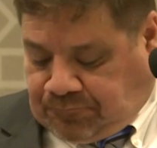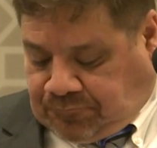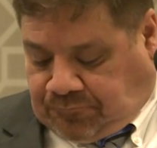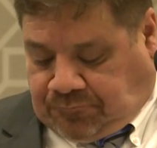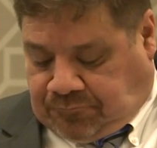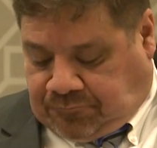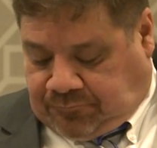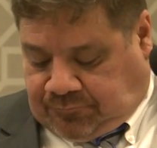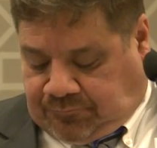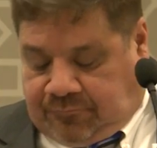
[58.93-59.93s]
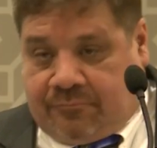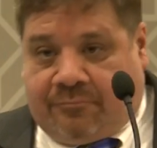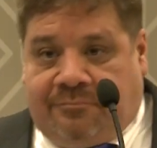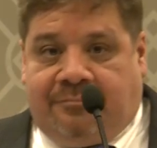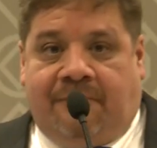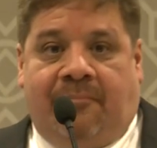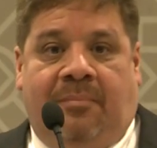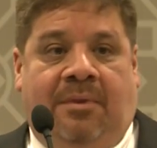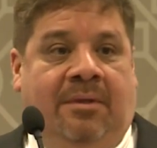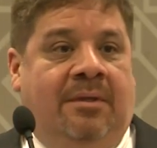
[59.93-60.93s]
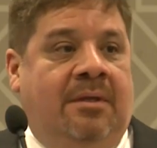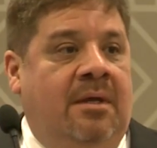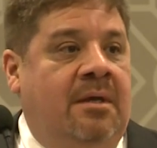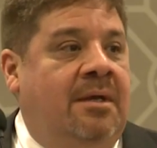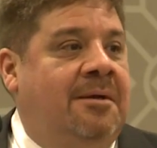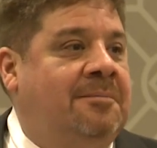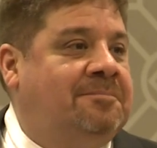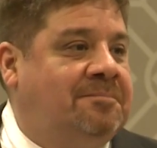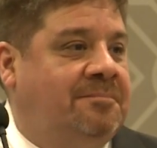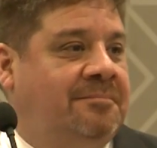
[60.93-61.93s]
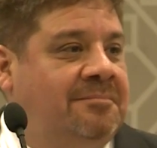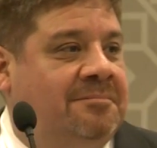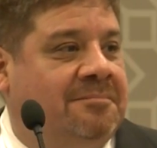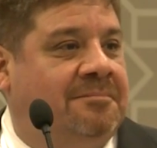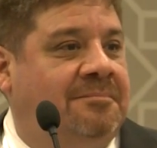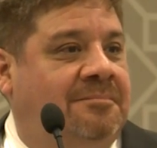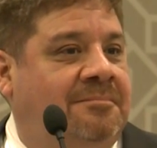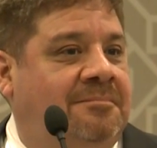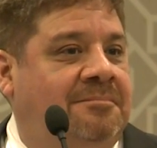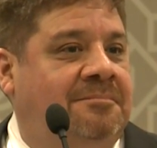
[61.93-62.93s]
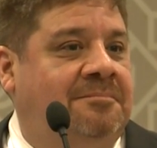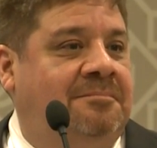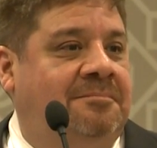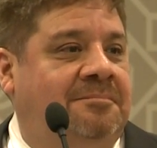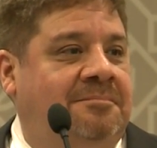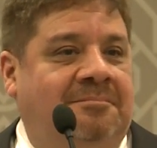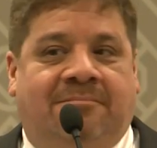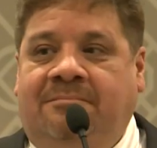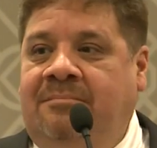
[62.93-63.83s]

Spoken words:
(no one is talking)